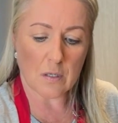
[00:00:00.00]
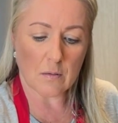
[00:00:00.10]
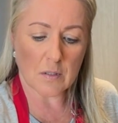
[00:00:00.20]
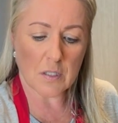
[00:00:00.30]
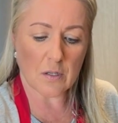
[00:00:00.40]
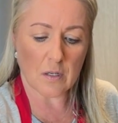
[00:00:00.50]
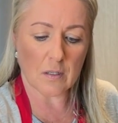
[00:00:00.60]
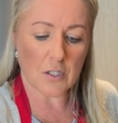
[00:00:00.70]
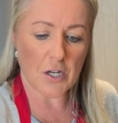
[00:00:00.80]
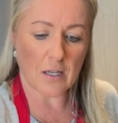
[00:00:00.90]
my
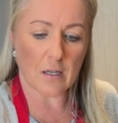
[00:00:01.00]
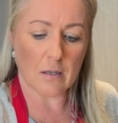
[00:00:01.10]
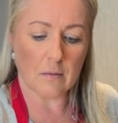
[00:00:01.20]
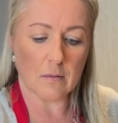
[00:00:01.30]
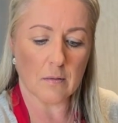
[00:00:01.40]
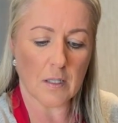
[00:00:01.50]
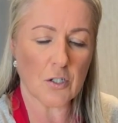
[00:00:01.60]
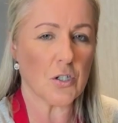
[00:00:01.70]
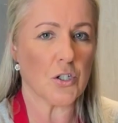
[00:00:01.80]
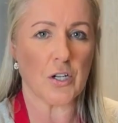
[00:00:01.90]
next tip is we
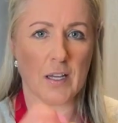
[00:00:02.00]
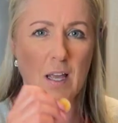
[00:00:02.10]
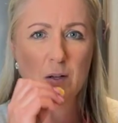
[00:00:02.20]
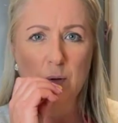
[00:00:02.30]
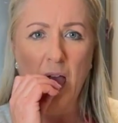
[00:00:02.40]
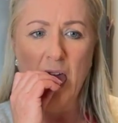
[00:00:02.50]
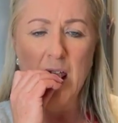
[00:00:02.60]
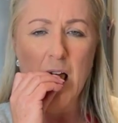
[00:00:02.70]
want to salt them.